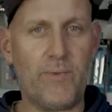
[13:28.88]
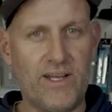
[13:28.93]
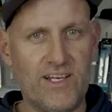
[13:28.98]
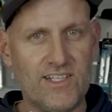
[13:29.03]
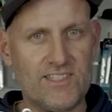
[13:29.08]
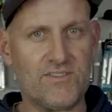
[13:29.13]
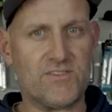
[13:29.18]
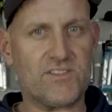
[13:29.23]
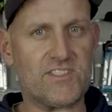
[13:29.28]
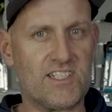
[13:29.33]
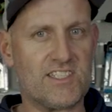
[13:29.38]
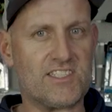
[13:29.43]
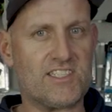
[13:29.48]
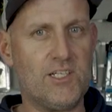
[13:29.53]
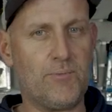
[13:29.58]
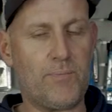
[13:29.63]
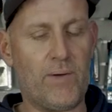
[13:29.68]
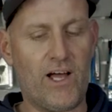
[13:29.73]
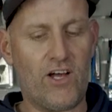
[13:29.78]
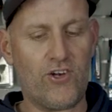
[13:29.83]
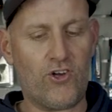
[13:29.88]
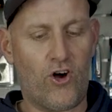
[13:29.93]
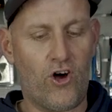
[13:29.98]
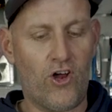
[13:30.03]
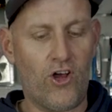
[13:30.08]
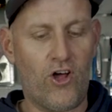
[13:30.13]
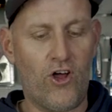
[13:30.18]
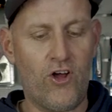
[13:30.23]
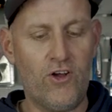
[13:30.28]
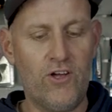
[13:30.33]
meters of 60 pound
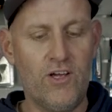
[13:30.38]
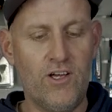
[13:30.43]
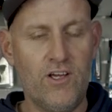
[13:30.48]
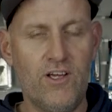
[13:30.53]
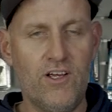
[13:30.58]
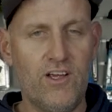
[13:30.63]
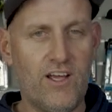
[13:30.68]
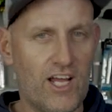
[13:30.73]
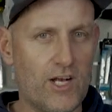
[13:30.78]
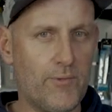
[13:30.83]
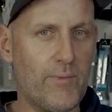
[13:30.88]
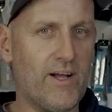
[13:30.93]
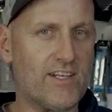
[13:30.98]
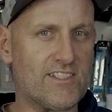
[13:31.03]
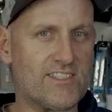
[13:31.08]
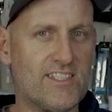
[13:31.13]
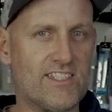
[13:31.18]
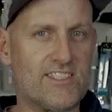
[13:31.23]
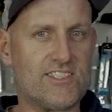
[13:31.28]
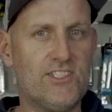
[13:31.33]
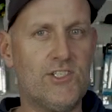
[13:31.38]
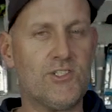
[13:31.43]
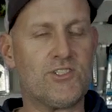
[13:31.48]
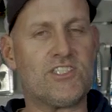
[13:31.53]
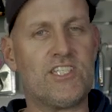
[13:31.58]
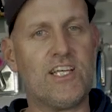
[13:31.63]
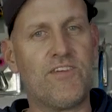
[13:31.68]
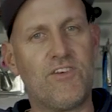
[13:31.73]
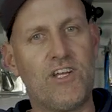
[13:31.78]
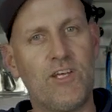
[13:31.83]
hollow and about 60 or
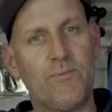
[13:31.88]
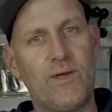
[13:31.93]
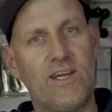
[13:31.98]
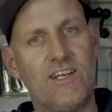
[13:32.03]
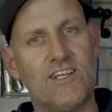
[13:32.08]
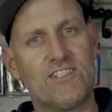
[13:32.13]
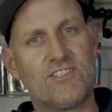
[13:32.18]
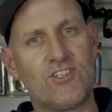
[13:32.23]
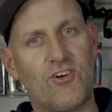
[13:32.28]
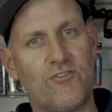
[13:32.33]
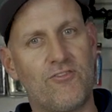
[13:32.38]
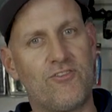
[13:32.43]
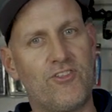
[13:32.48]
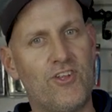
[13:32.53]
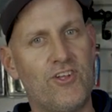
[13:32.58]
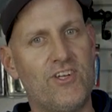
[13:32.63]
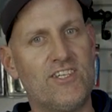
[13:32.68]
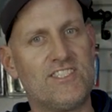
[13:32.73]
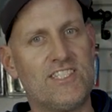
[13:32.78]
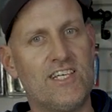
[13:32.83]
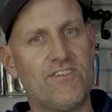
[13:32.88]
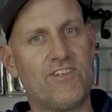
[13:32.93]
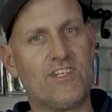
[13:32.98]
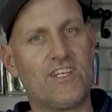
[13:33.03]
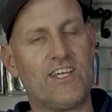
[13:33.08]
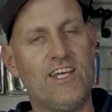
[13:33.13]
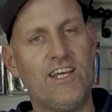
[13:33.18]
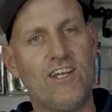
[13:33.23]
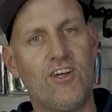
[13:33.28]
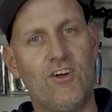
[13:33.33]
70 meters of
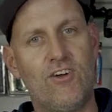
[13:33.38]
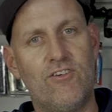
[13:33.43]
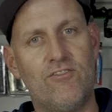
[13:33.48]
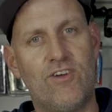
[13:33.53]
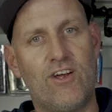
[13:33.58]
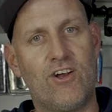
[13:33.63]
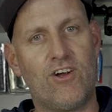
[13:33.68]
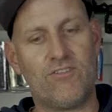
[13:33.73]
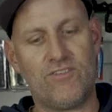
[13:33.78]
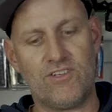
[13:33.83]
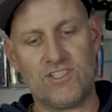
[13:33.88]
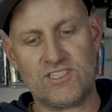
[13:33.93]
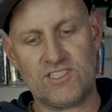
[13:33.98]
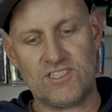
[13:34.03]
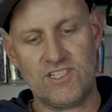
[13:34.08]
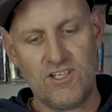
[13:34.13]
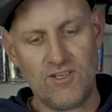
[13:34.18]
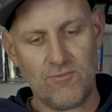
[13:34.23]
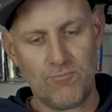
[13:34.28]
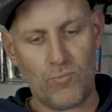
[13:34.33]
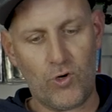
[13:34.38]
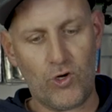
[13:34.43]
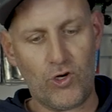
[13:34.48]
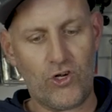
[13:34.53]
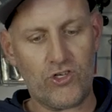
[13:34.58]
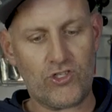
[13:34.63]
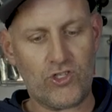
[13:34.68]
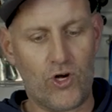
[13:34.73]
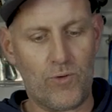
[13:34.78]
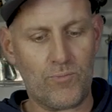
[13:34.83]
37 kilo Varavis
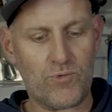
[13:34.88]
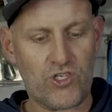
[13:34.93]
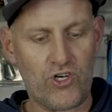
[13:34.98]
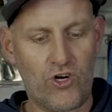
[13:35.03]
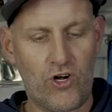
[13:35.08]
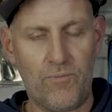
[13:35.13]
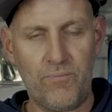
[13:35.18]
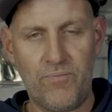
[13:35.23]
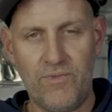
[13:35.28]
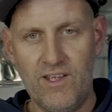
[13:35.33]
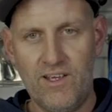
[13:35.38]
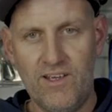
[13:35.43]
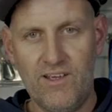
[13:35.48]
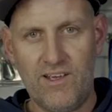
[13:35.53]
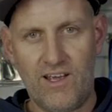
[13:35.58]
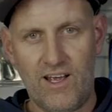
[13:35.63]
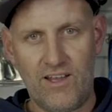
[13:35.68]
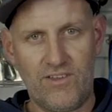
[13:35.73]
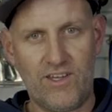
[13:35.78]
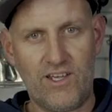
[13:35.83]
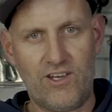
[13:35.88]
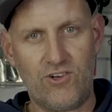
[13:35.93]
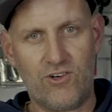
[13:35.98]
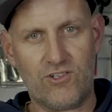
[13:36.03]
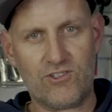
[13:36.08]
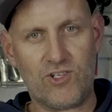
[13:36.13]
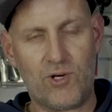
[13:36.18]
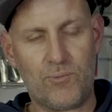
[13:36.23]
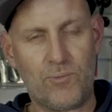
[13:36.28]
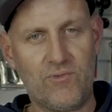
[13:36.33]
mono top shot. And then
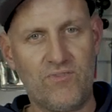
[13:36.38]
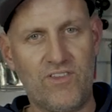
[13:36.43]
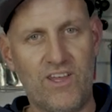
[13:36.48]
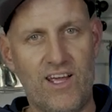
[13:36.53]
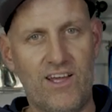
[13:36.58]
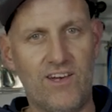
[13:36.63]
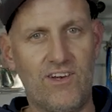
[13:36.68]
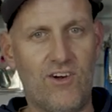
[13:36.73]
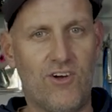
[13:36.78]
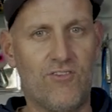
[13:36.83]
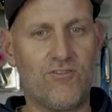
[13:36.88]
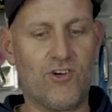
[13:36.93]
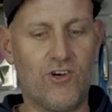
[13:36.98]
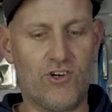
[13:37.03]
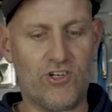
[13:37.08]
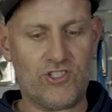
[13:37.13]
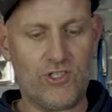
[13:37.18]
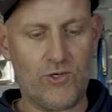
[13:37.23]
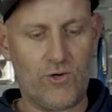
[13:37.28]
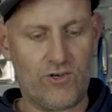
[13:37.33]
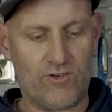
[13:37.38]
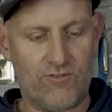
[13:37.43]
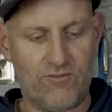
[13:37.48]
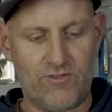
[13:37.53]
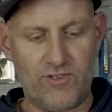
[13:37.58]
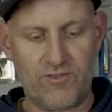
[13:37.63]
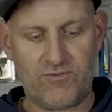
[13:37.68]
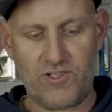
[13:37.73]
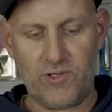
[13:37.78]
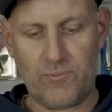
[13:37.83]
on top of that, I've got a
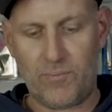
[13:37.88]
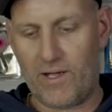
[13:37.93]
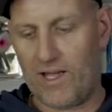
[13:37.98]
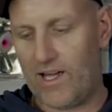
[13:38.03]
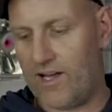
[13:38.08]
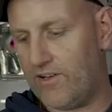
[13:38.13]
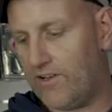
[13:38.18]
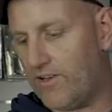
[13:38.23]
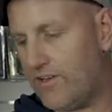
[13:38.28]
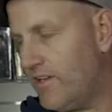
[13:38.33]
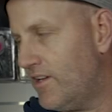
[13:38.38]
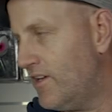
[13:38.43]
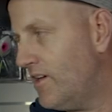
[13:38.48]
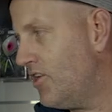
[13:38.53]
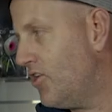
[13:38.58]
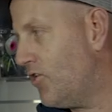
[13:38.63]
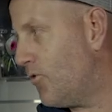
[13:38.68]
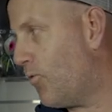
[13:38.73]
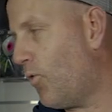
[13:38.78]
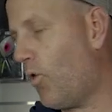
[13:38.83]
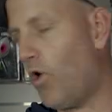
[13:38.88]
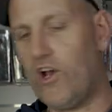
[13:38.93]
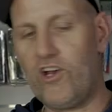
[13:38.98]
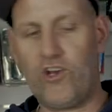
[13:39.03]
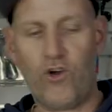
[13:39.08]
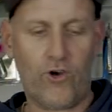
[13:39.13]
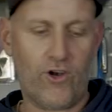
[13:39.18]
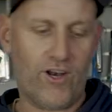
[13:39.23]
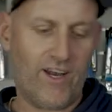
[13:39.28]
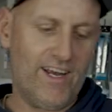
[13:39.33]
250 pound
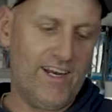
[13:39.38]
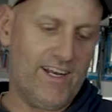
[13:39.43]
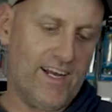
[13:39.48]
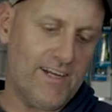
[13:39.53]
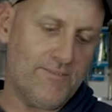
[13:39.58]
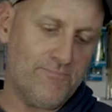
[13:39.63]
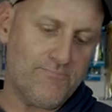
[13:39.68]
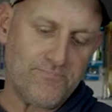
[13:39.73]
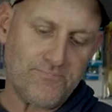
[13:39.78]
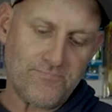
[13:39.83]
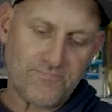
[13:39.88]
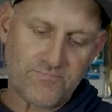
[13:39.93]
wind on leader.